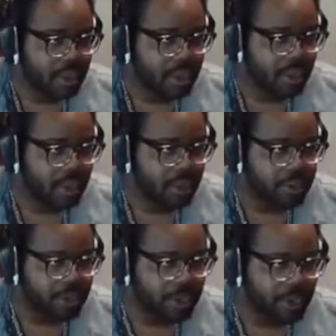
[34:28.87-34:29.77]
Here another
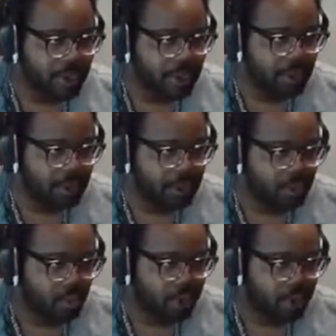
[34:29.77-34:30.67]
strat called
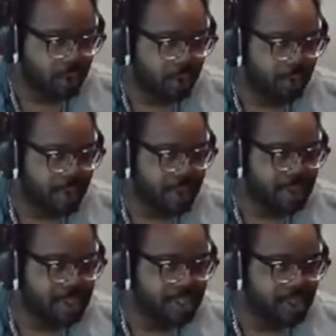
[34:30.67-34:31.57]
Throw Your Girlfriend,
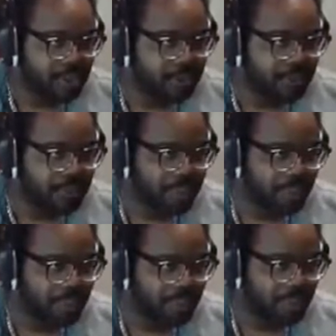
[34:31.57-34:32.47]
so
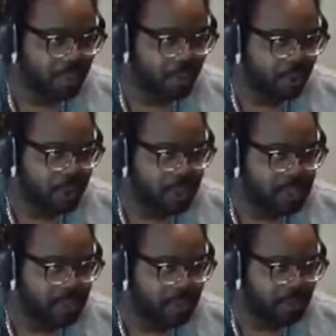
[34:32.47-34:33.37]
want to throw her
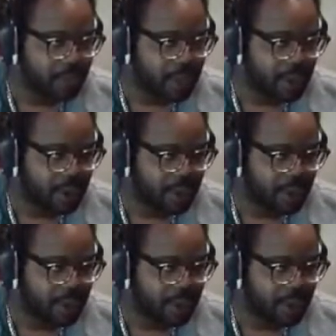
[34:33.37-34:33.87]
into that